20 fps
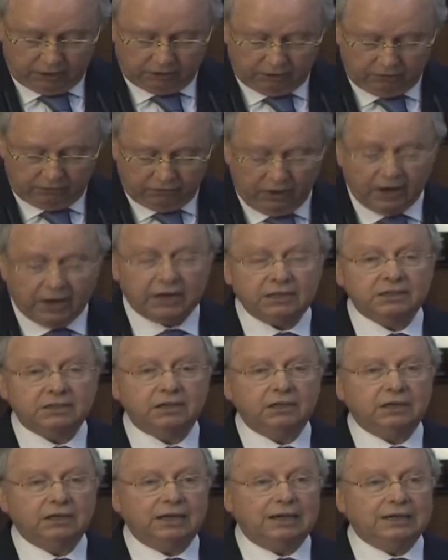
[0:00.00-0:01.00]

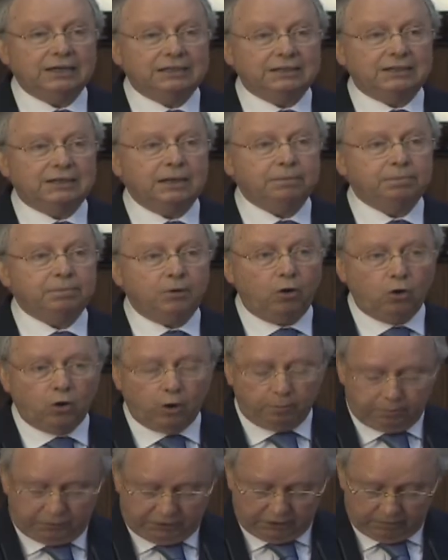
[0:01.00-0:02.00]
devising a
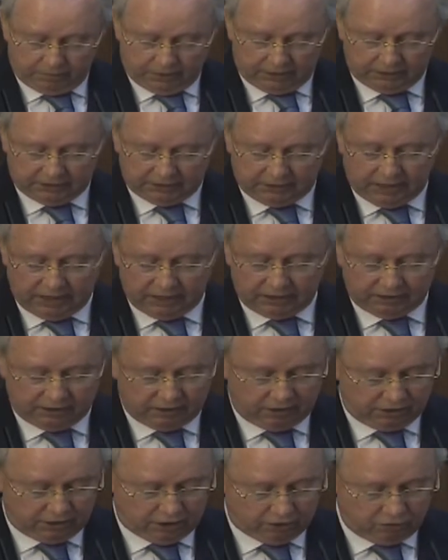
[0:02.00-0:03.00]
suboptimal science
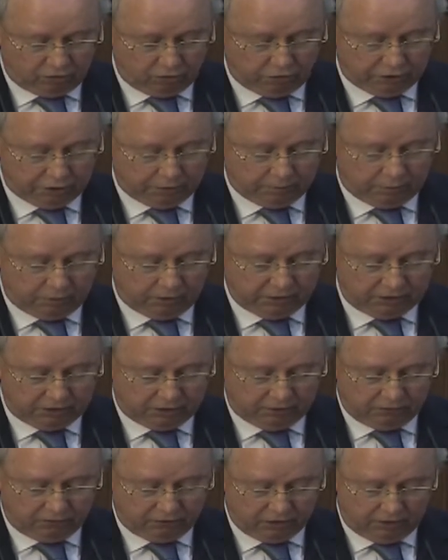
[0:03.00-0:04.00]
and technology
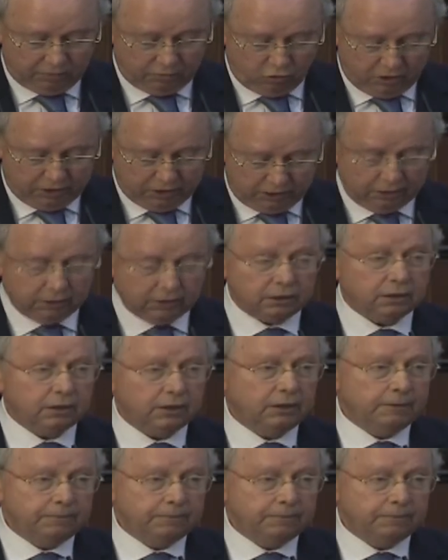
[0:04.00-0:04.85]
policy framework